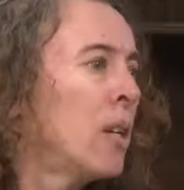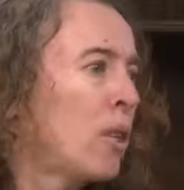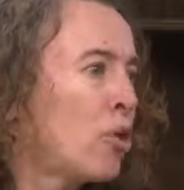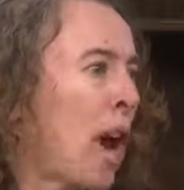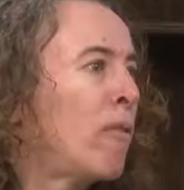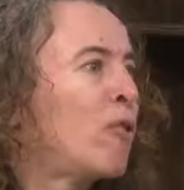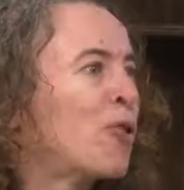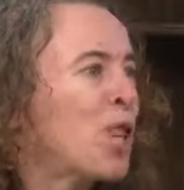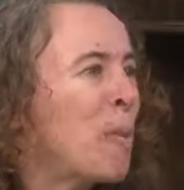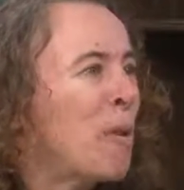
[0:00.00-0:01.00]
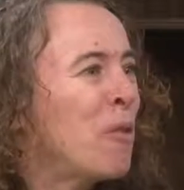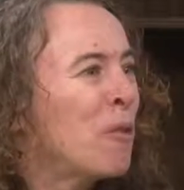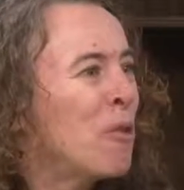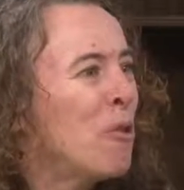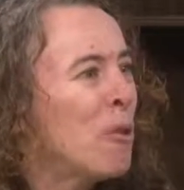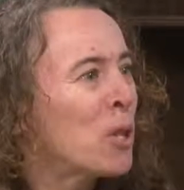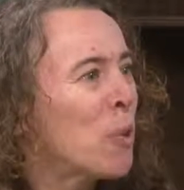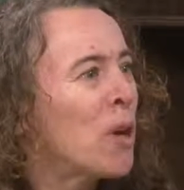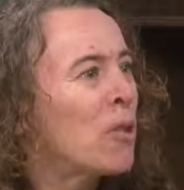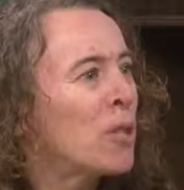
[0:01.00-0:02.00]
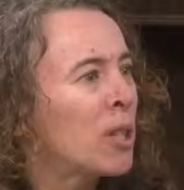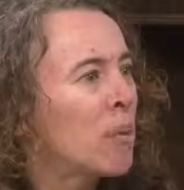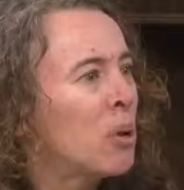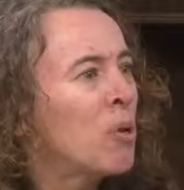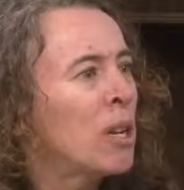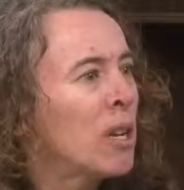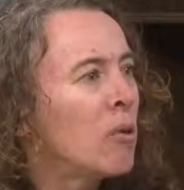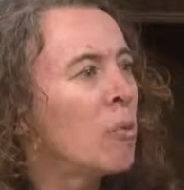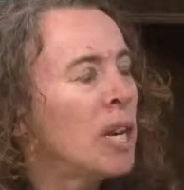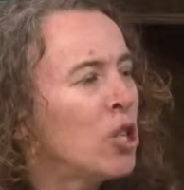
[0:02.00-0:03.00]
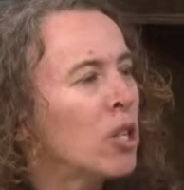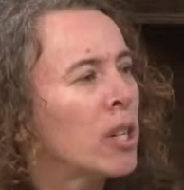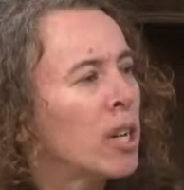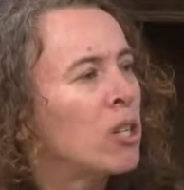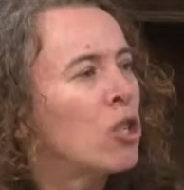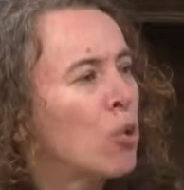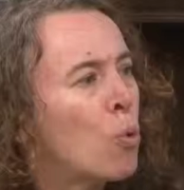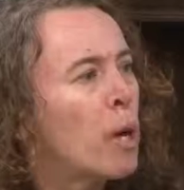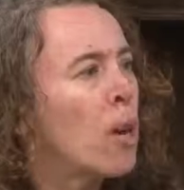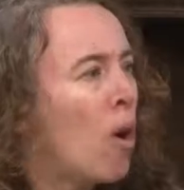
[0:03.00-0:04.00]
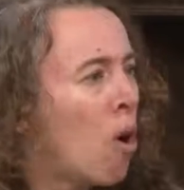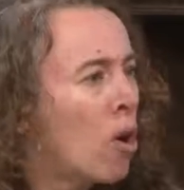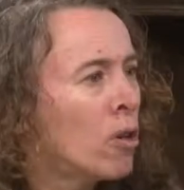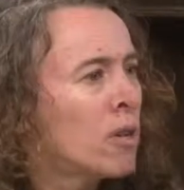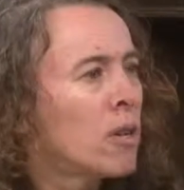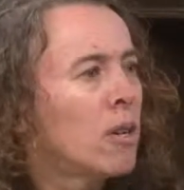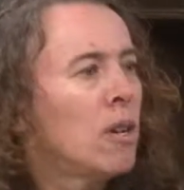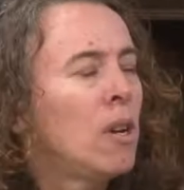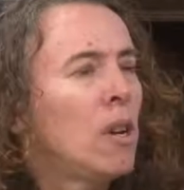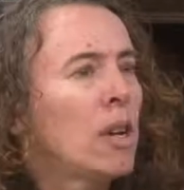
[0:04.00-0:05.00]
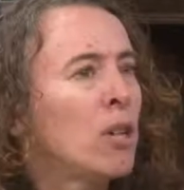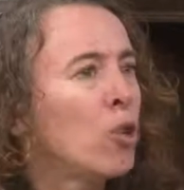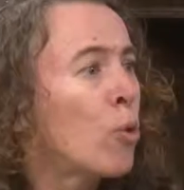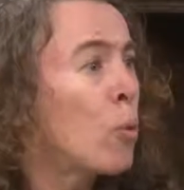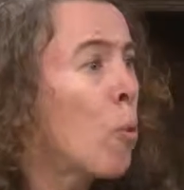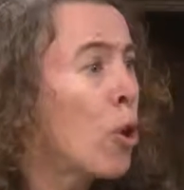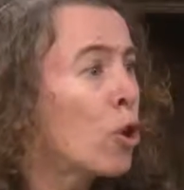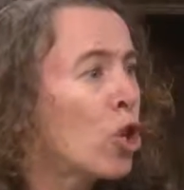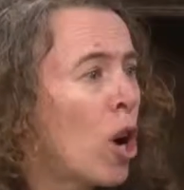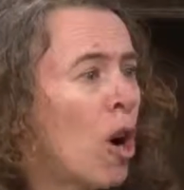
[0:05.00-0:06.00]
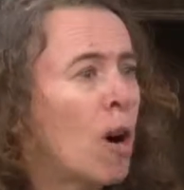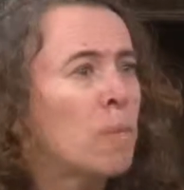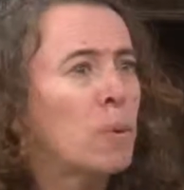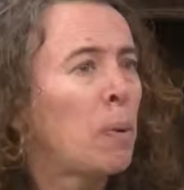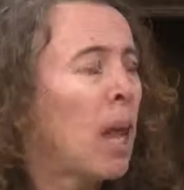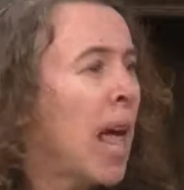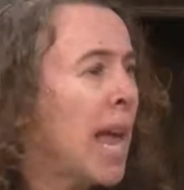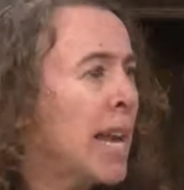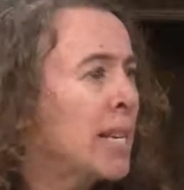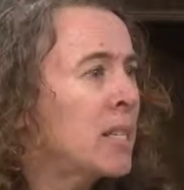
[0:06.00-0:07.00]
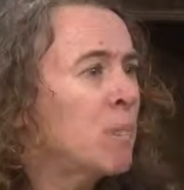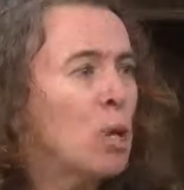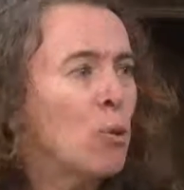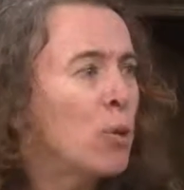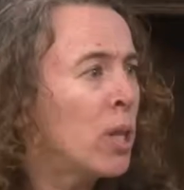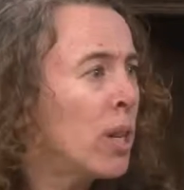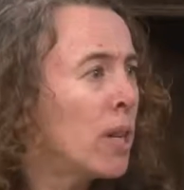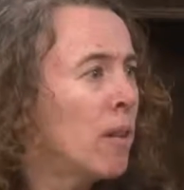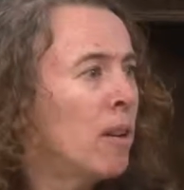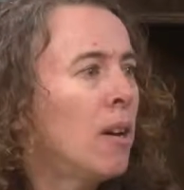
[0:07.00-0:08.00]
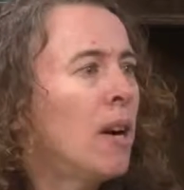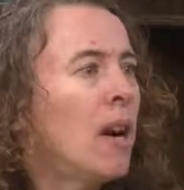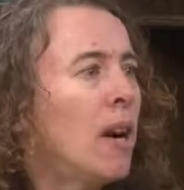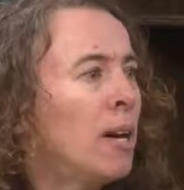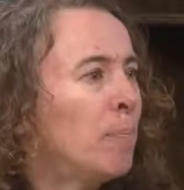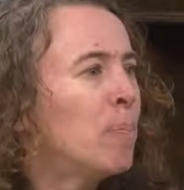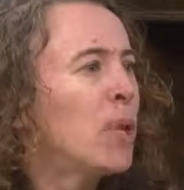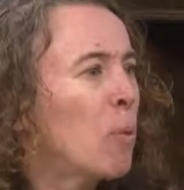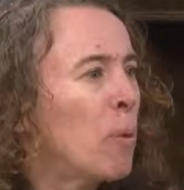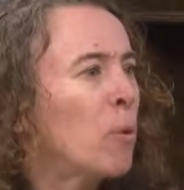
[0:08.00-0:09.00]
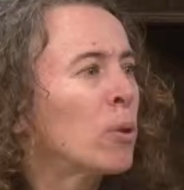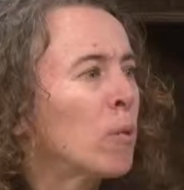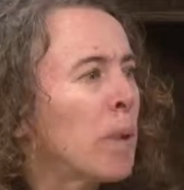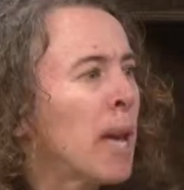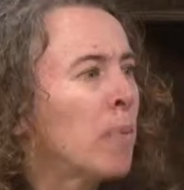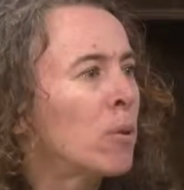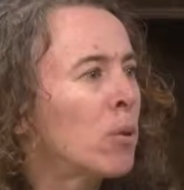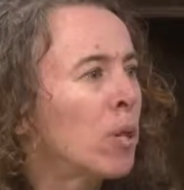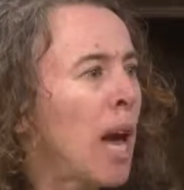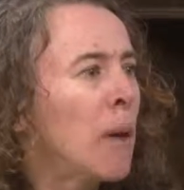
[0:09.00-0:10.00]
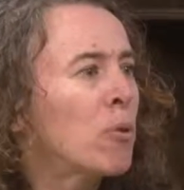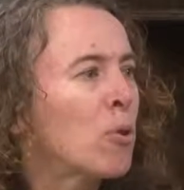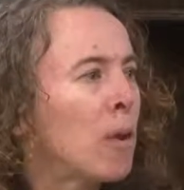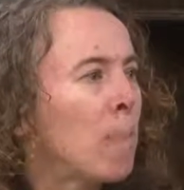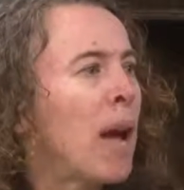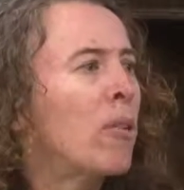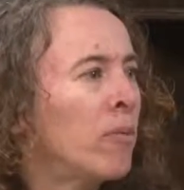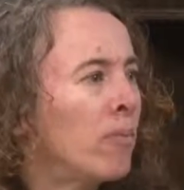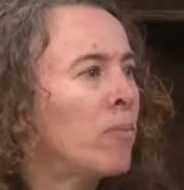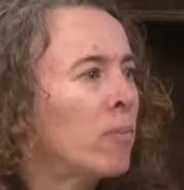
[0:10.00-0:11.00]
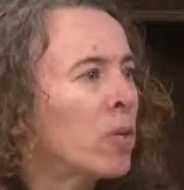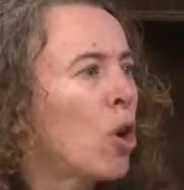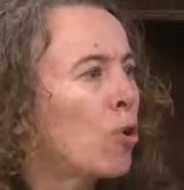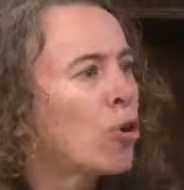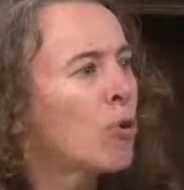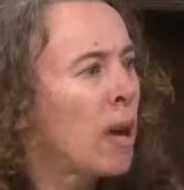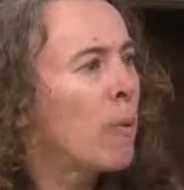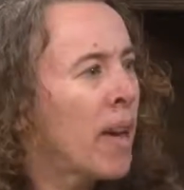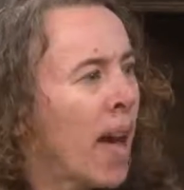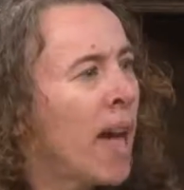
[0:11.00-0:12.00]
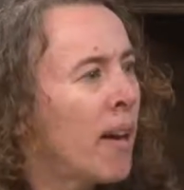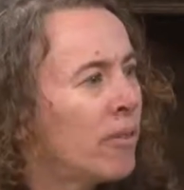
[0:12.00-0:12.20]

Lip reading: travelers coming through, as well as the community and region, can enjoy art, can enjoy workshops, plays, music. So we want to be able to capture the mountain culture that we have.